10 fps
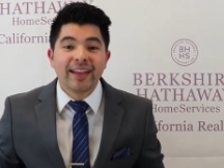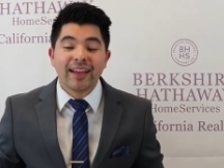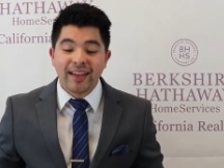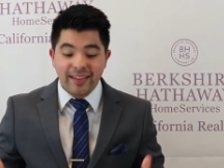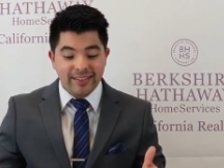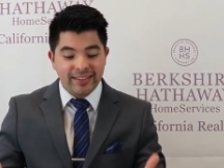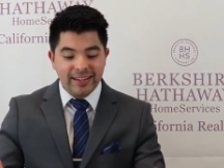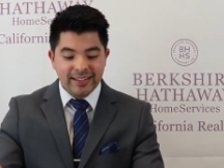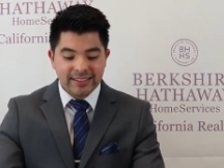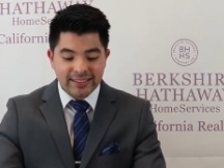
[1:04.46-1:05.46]
uh,
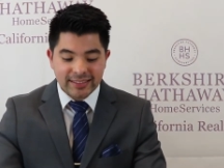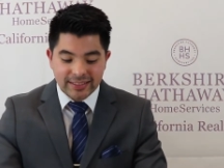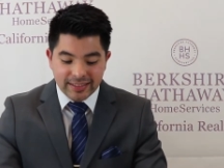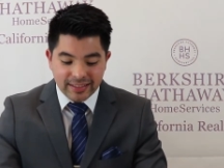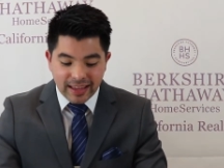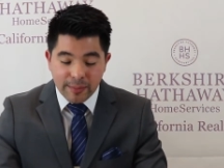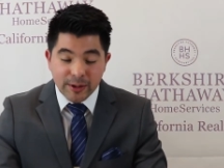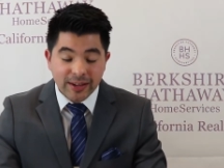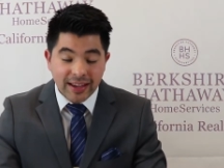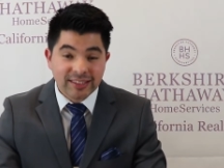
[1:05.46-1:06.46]
these
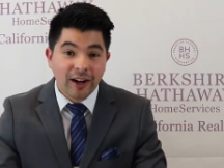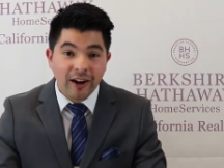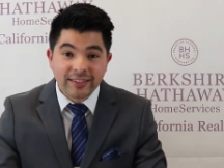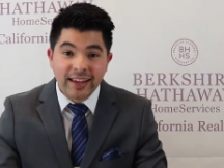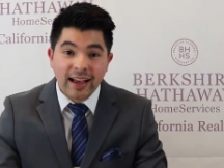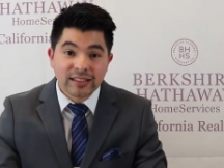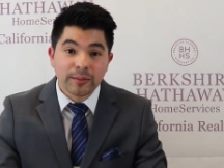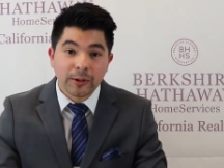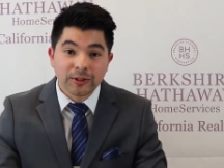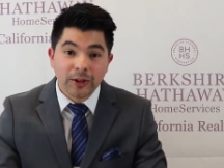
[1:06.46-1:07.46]
capital gains are
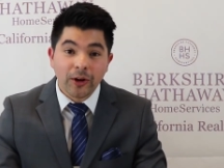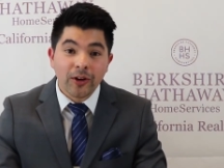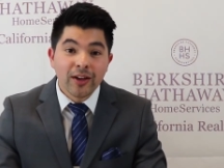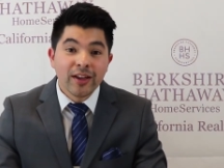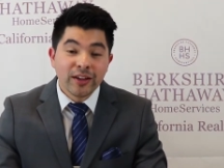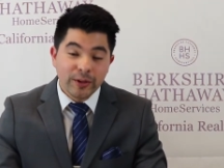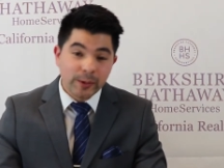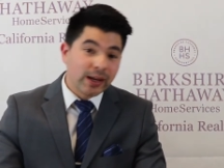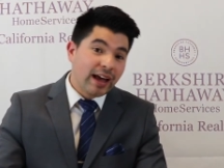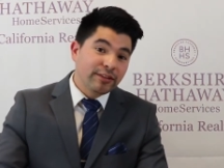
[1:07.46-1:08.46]
taxable, so you
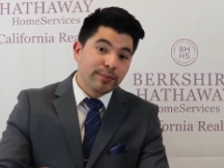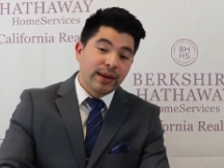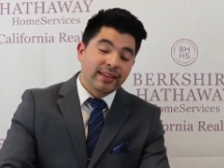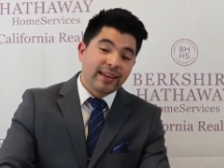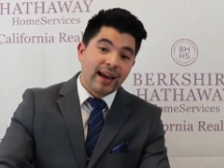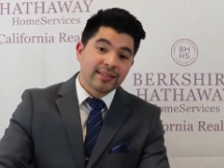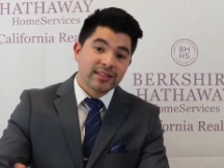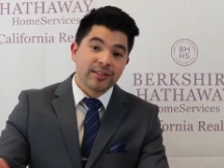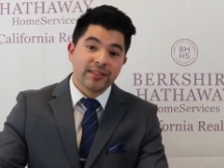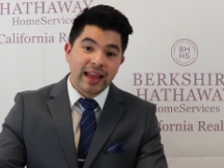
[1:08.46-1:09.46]
would have to pay
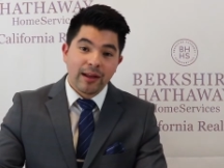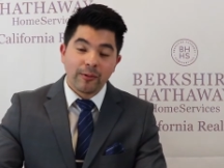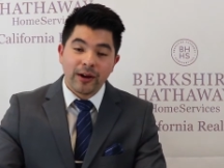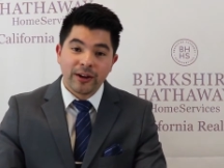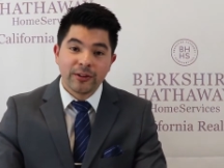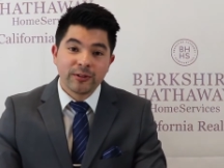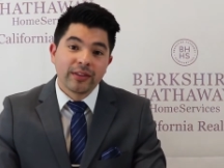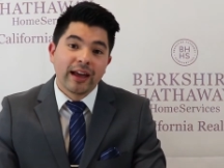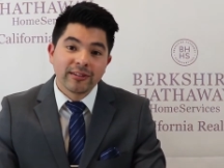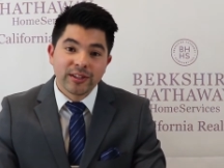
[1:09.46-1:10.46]
taxes on that one
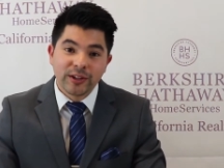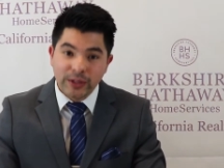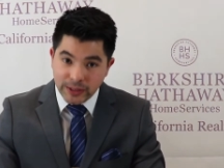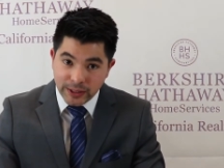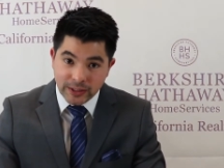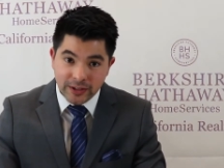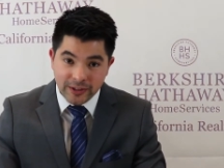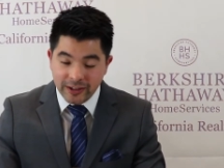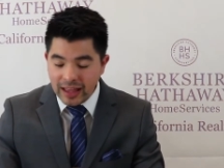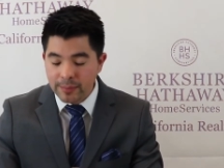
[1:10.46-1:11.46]
hundred thousand dollars you earned on
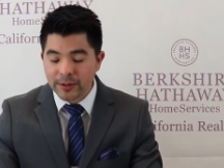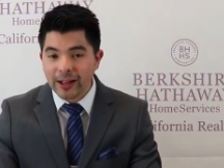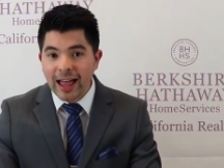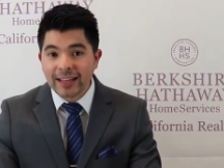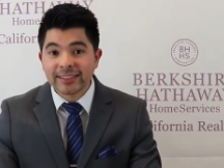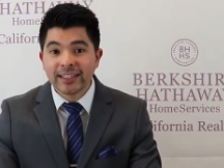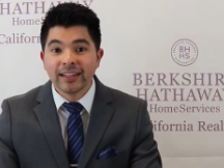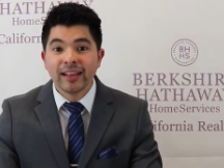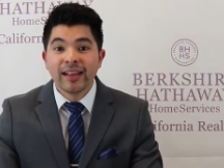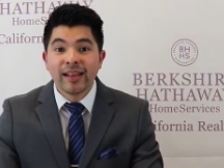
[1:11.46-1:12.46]
your capital
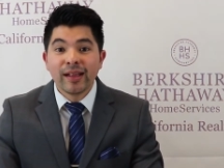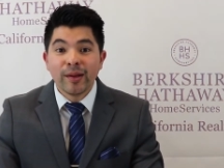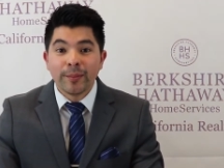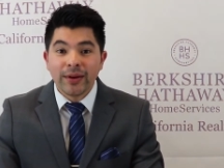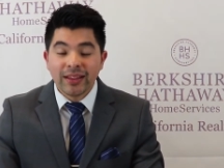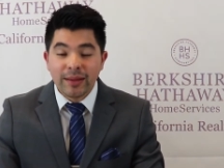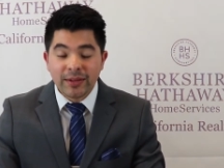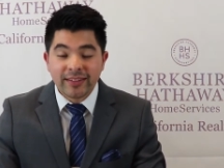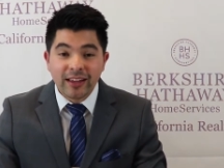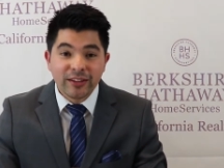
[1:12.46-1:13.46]
asset. But let
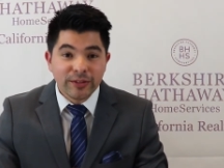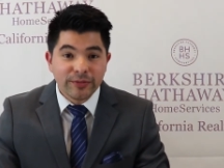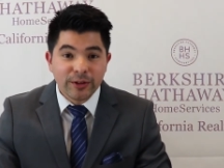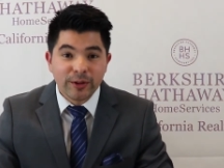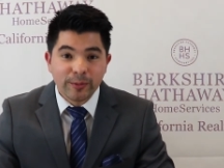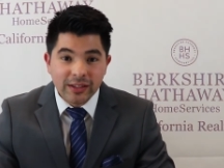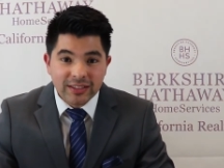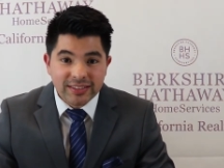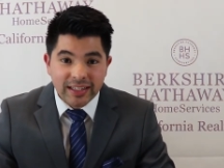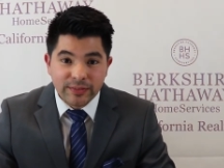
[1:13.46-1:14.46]
me tell you, if you're a real
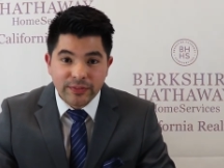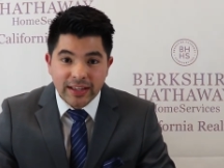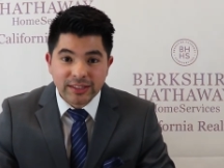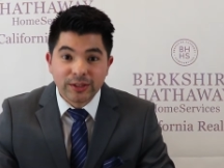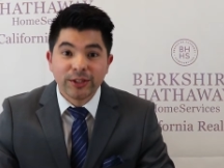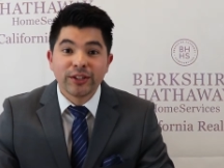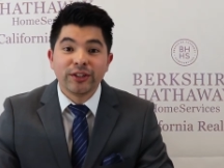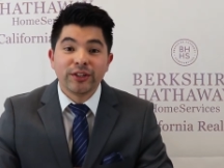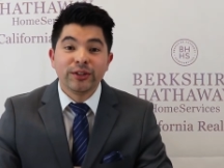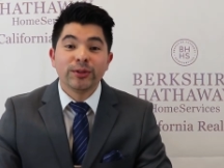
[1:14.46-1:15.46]
estate investor,
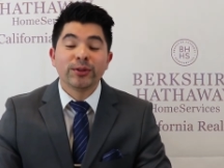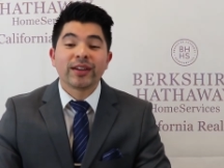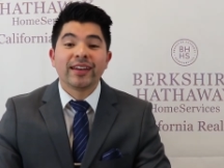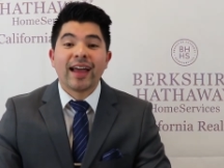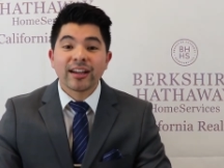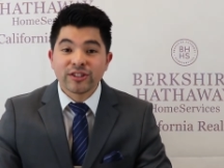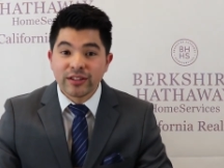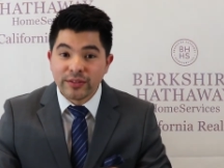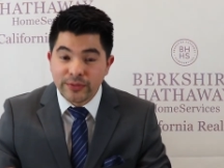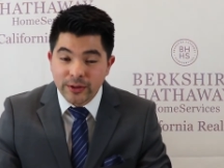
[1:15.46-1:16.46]
you can
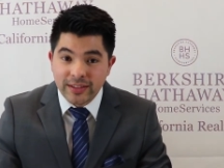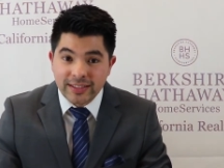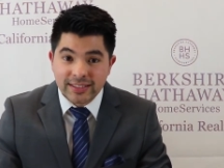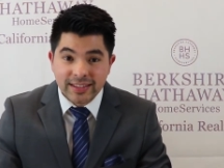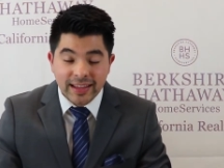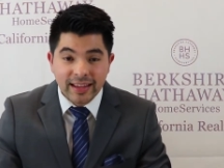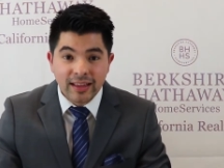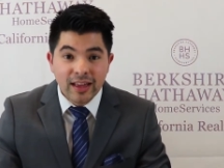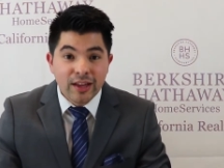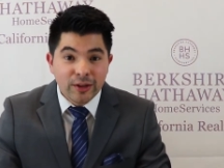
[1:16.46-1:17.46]
actually defer this
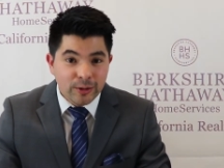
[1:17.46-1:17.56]
thing